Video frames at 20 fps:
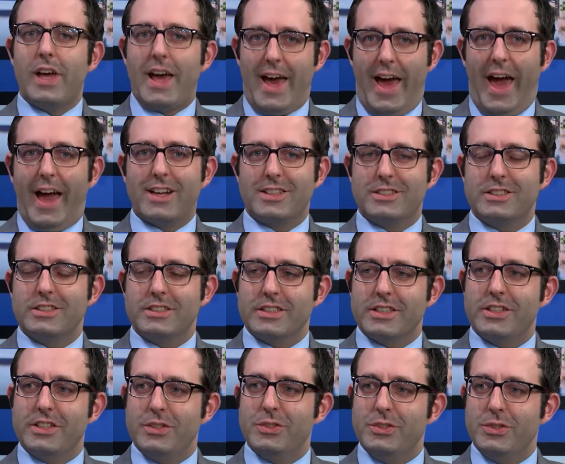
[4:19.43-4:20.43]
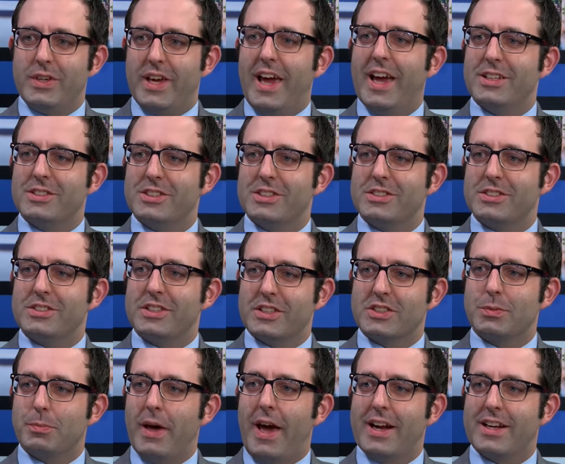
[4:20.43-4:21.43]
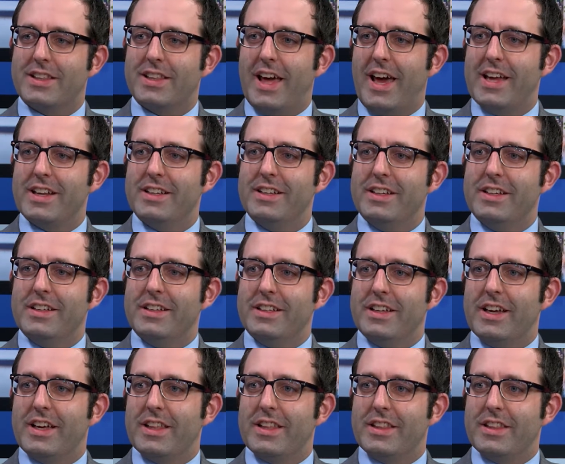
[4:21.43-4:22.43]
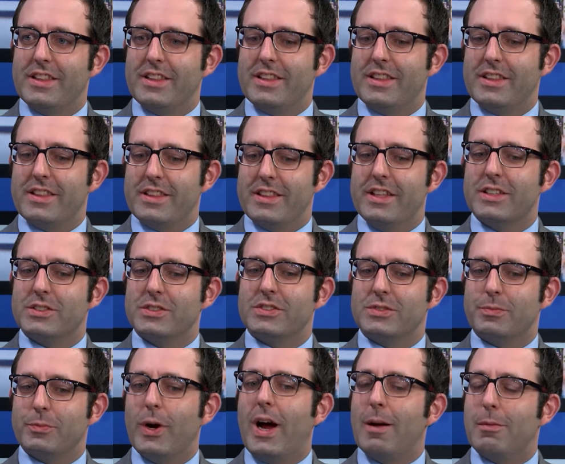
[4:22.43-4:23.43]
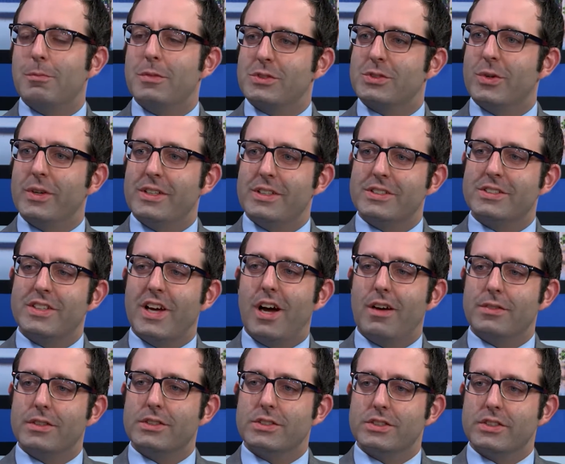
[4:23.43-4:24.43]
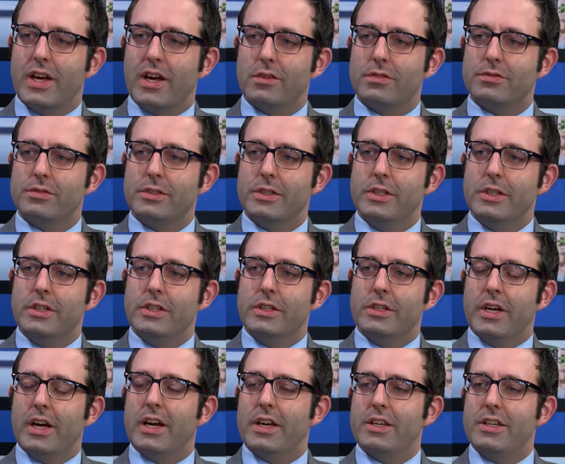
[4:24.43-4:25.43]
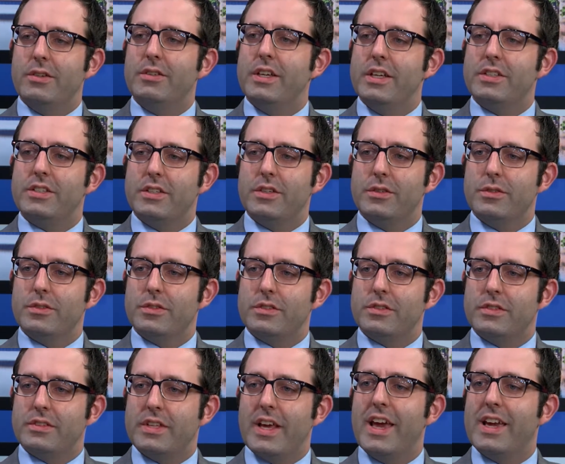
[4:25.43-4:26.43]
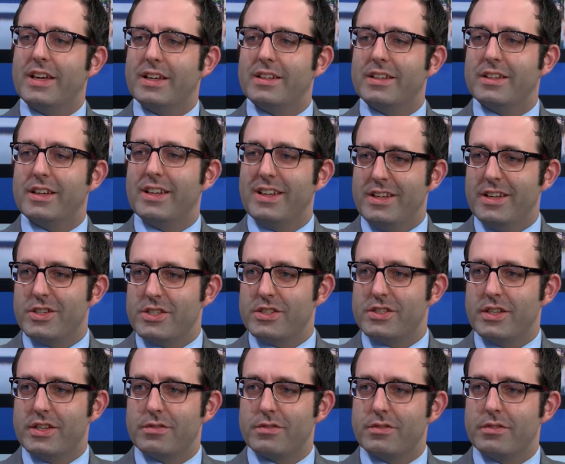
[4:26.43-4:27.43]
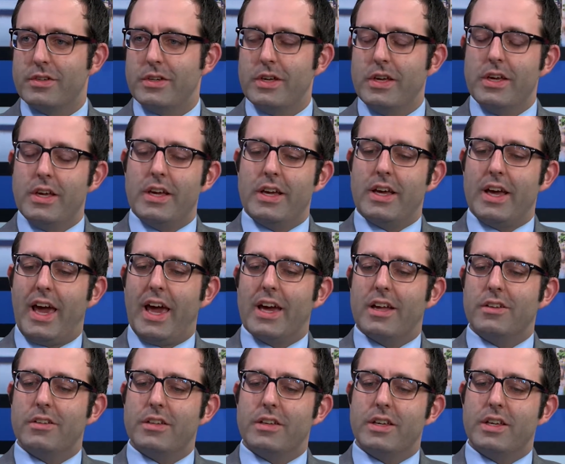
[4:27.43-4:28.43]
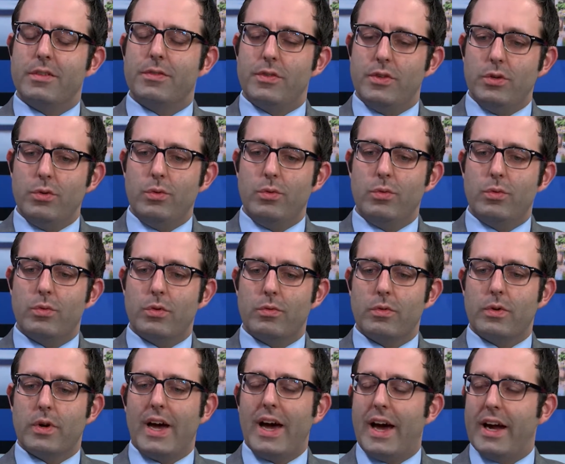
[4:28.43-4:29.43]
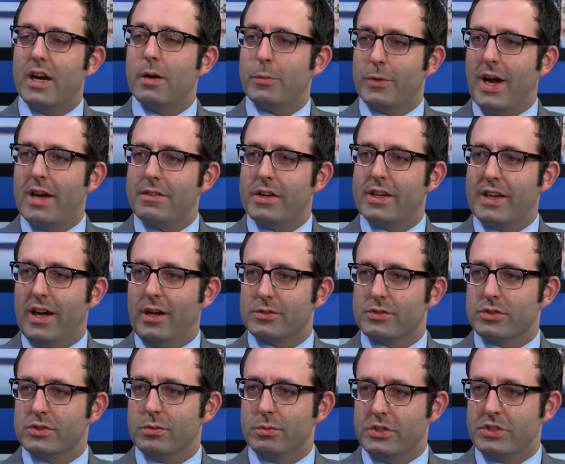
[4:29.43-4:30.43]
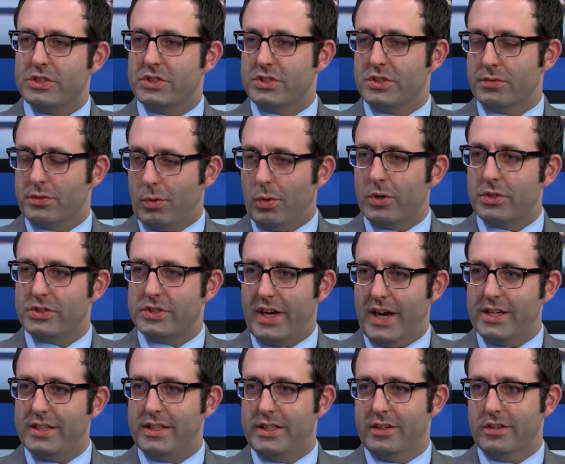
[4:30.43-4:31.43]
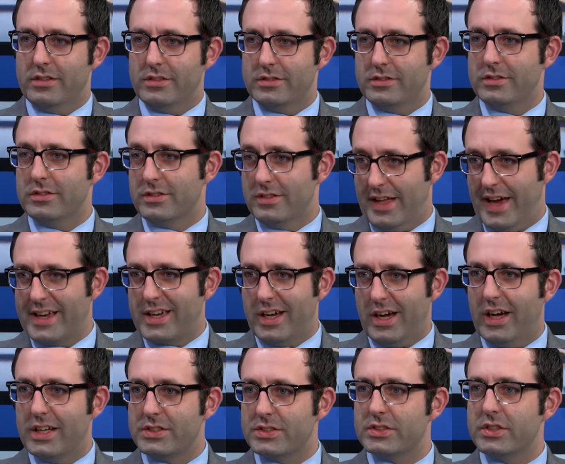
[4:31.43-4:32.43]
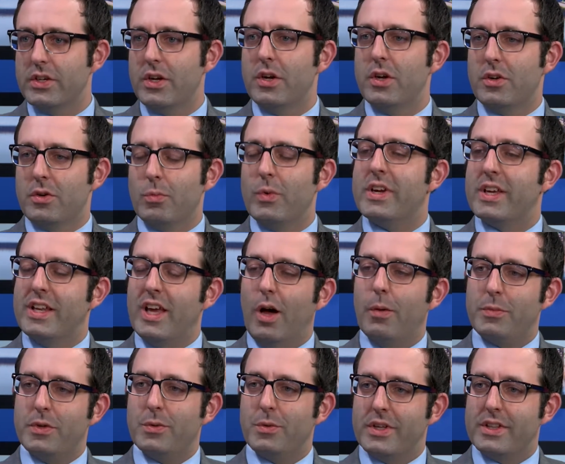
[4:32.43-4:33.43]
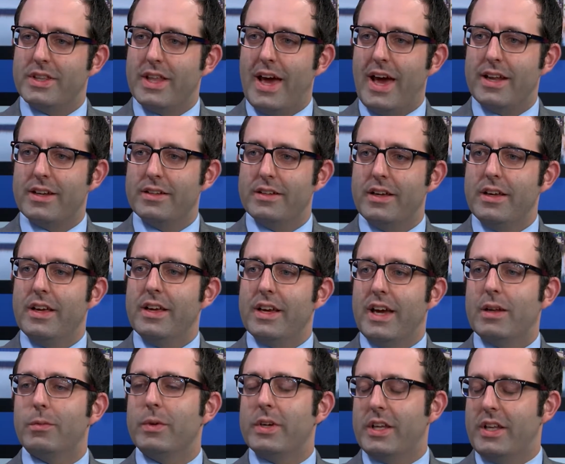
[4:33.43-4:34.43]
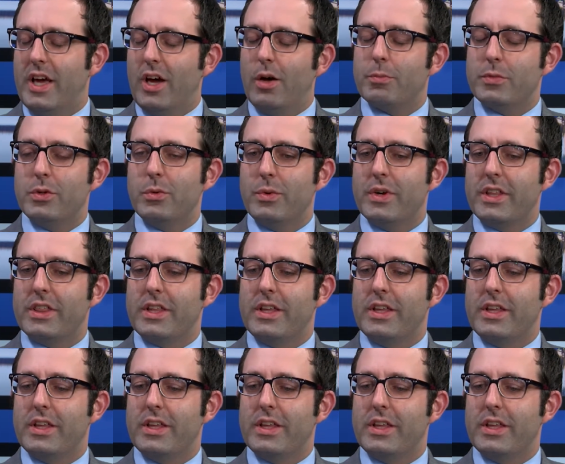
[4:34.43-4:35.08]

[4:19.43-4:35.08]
act. You can't just expect that this problem is going to solve itself. You need to take an initiative. And if you hire private counsel, which is of course ideal, like us, we can help you with that. And we could help you with